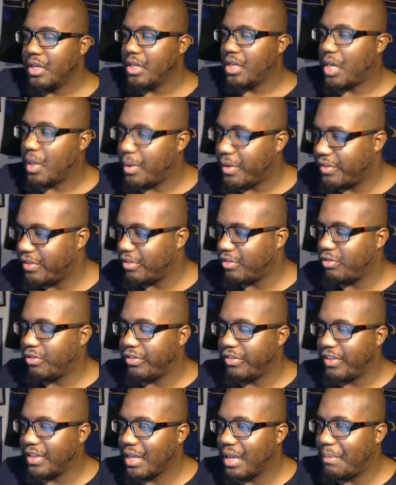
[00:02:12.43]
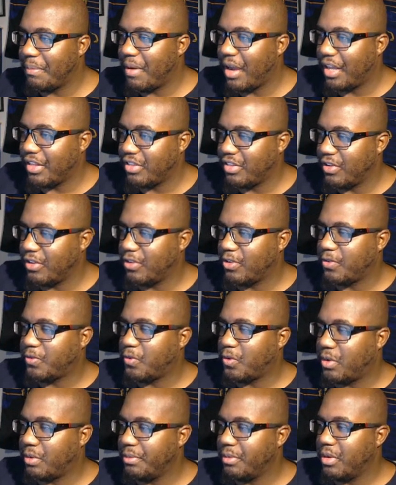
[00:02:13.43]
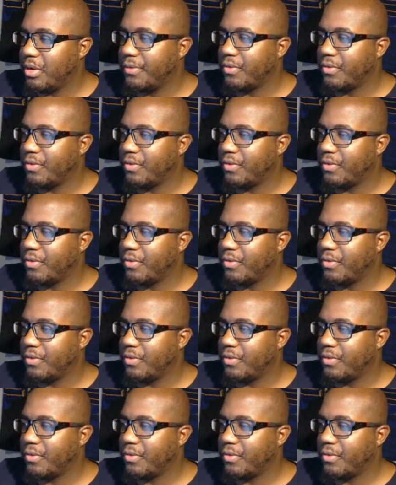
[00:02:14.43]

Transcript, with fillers: Now, what's interesting about this full moon,